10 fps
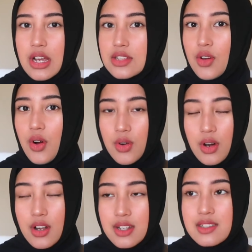It's
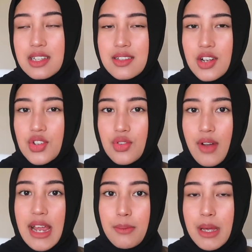honestly such a
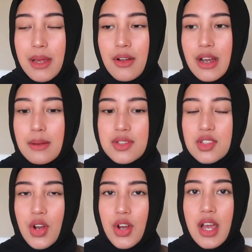great BB cream,
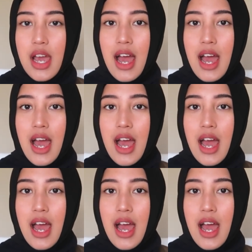so